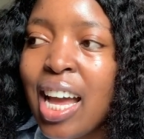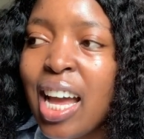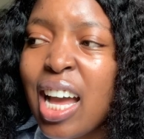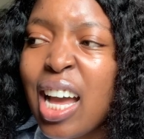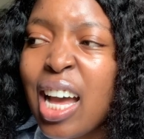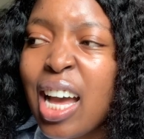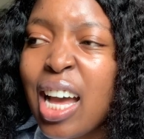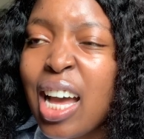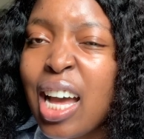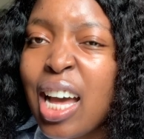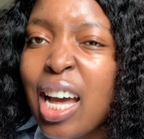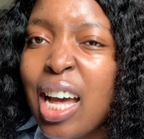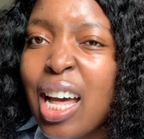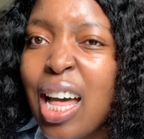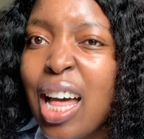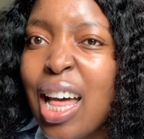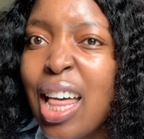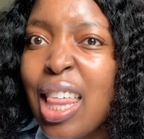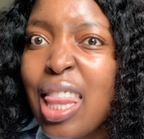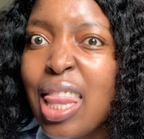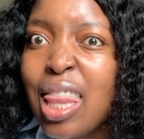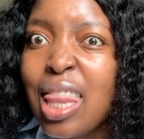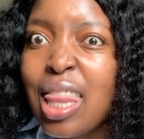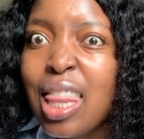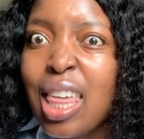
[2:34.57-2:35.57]
I
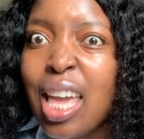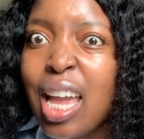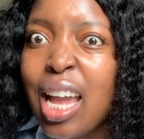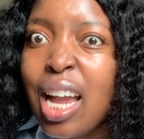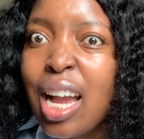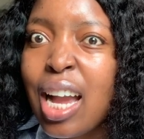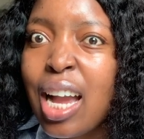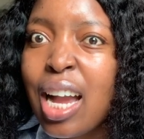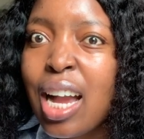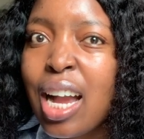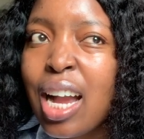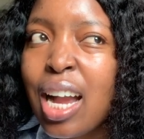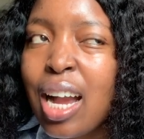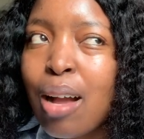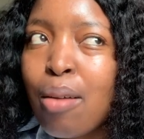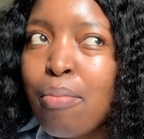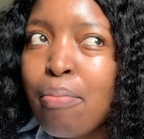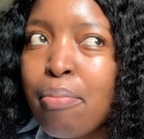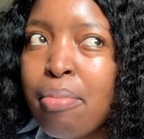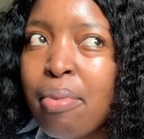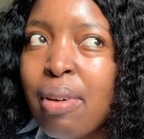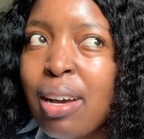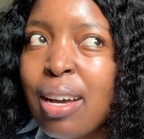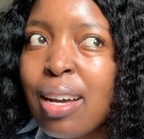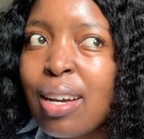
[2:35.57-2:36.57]
think
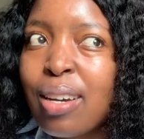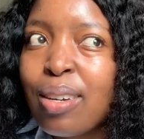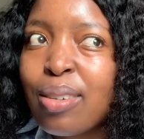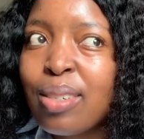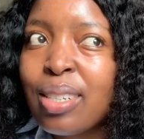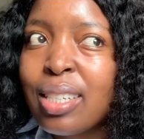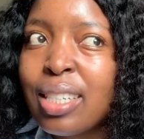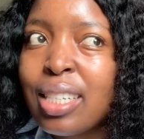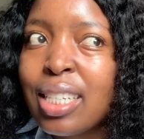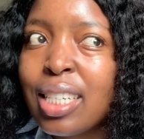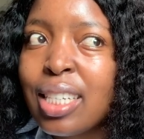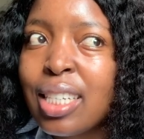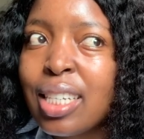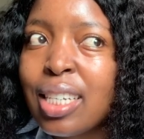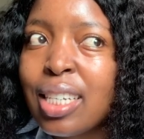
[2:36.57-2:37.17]
about